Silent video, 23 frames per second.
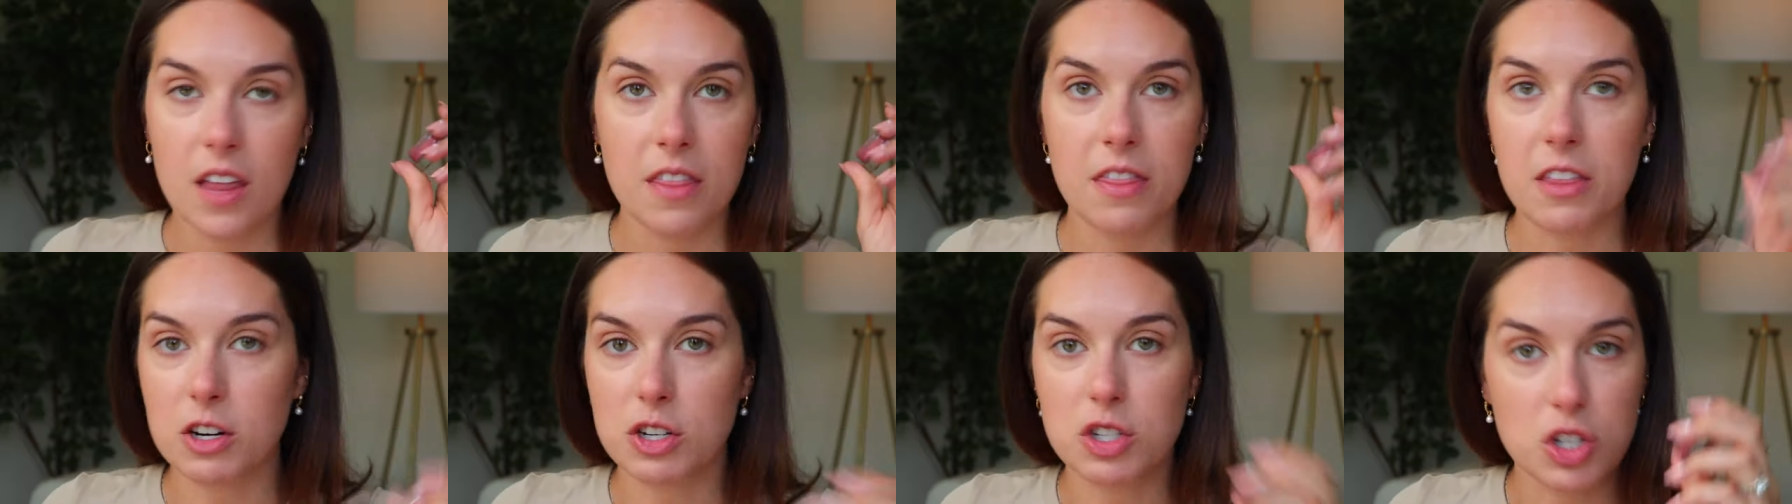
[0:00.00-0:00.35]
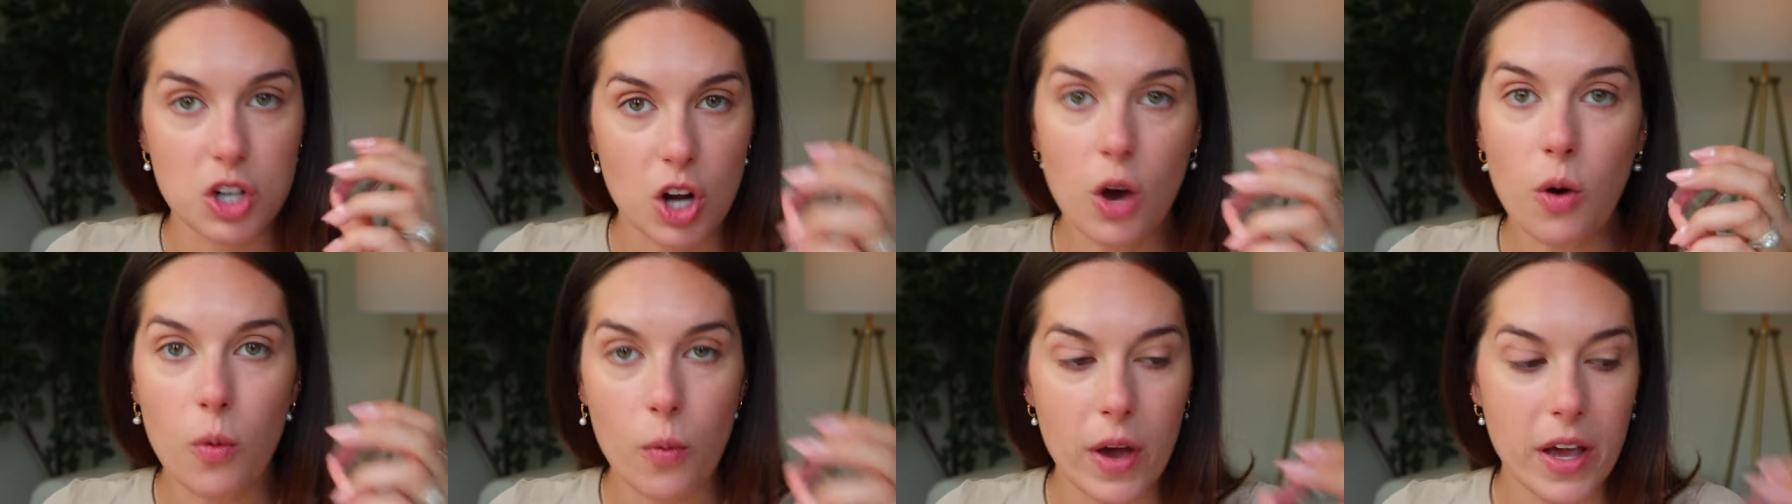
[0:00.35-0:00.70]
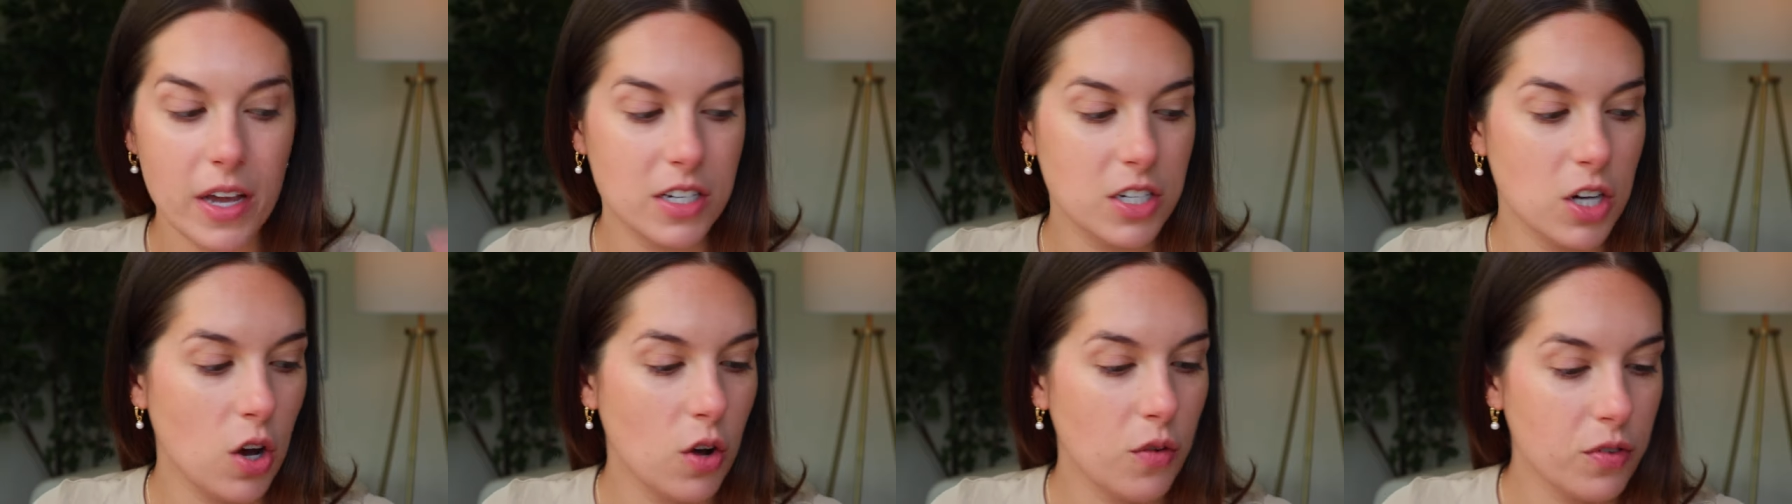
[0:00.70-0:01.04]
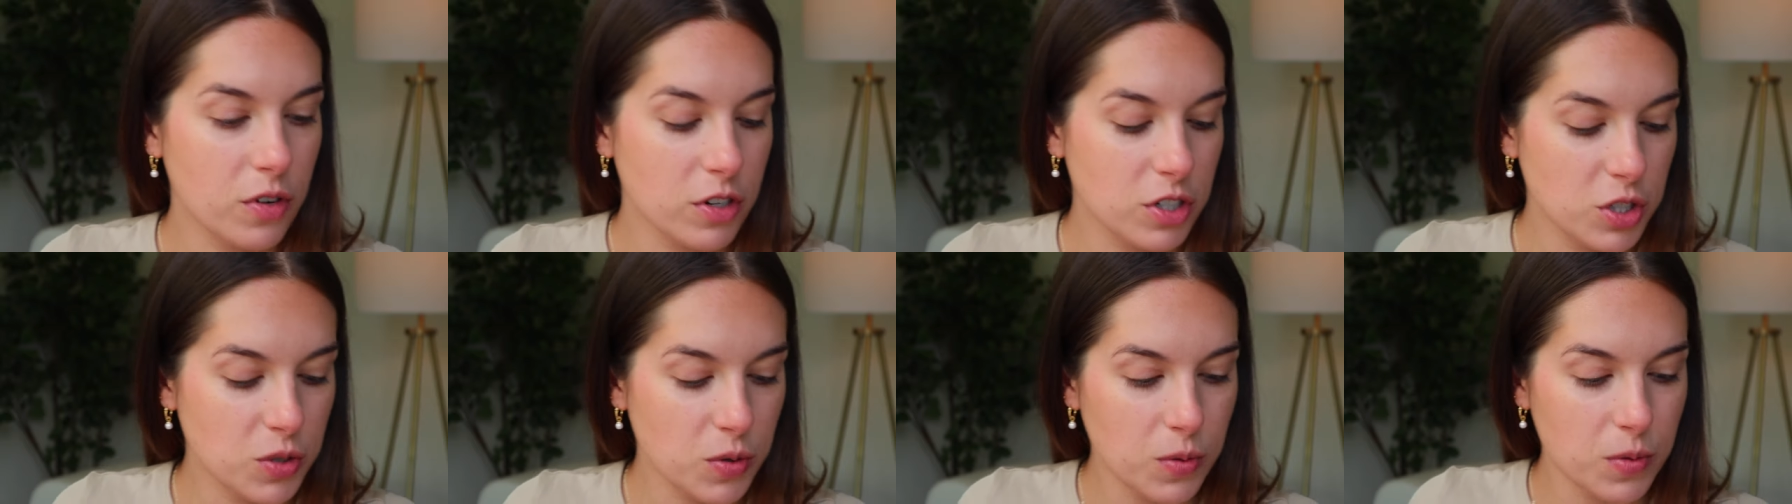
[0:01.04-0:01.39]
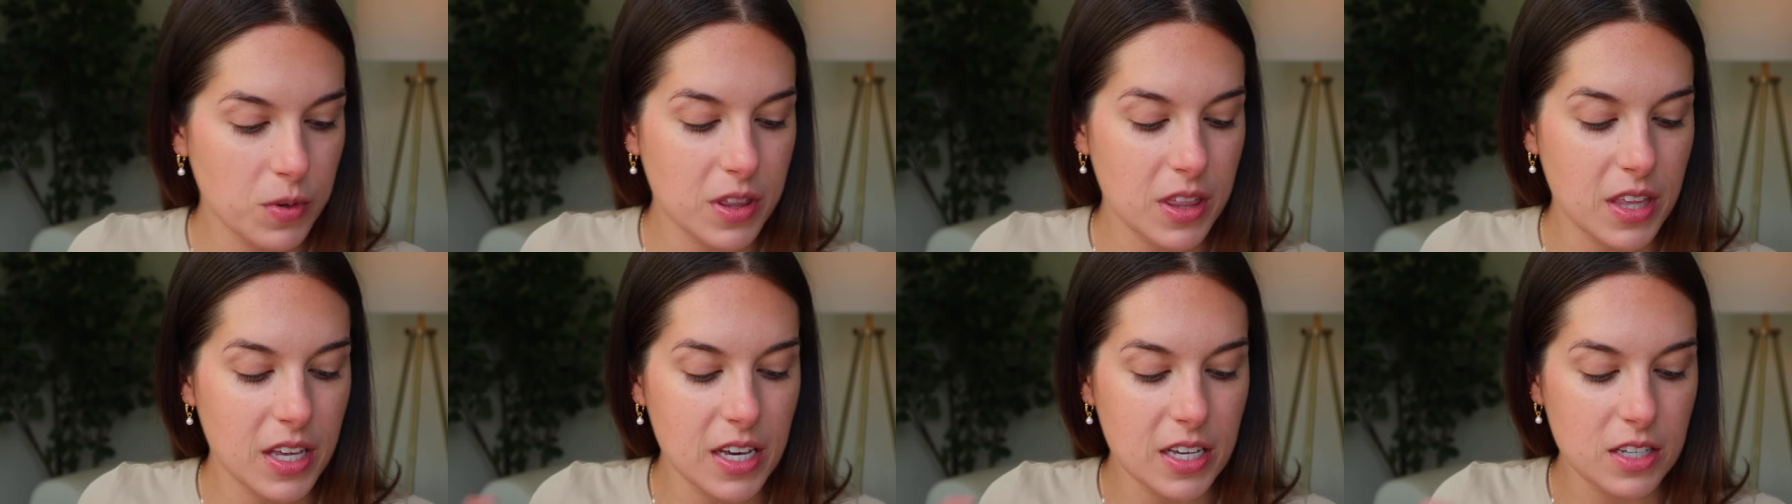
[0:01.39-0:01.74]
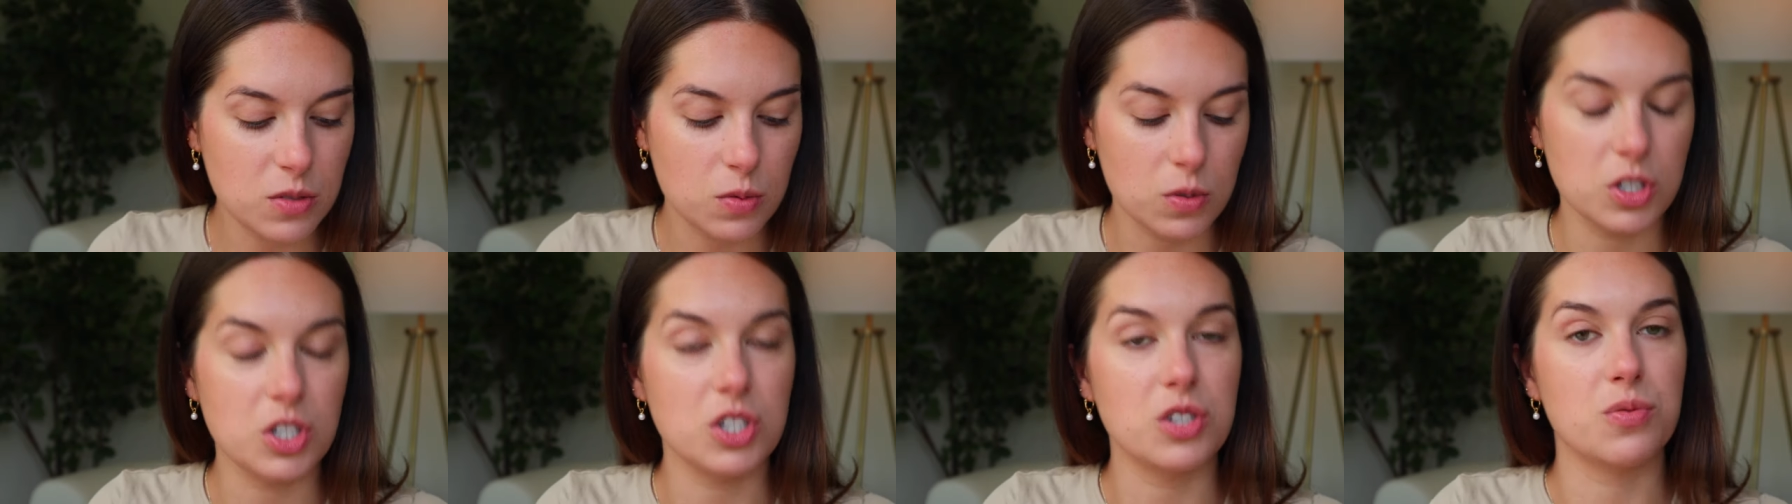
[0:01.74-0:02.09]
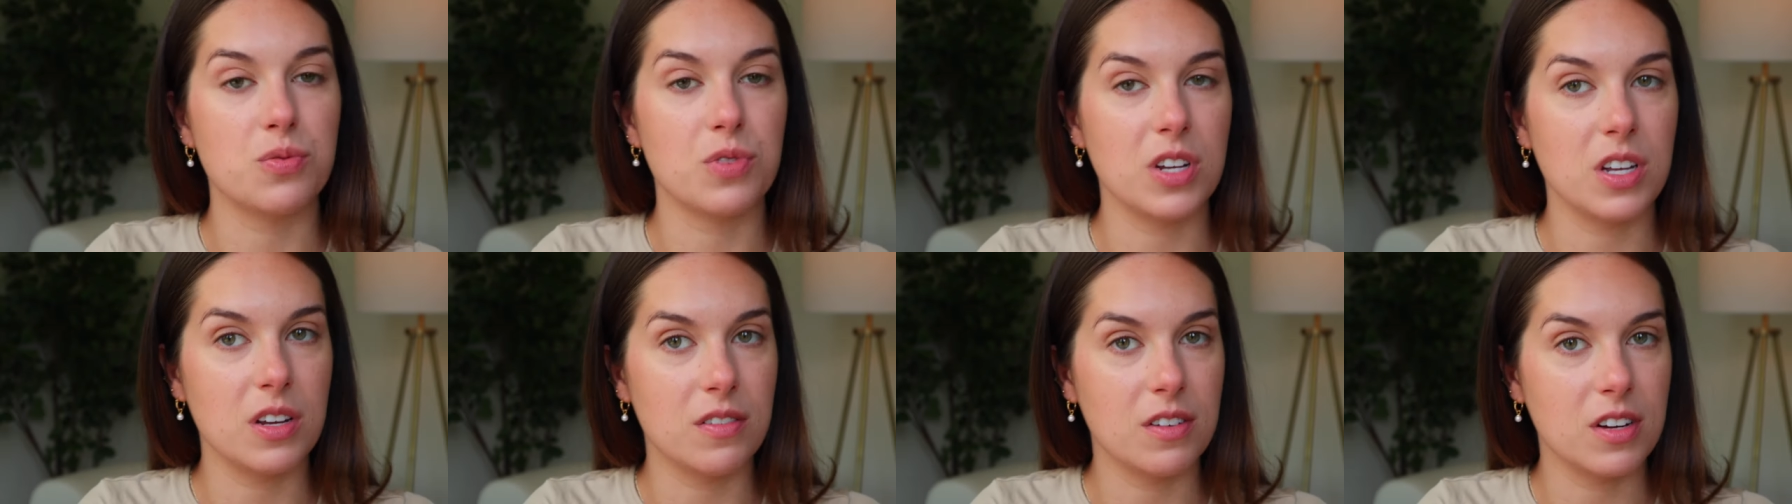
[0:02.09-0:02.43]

There's no way to overdo it with these, which is really,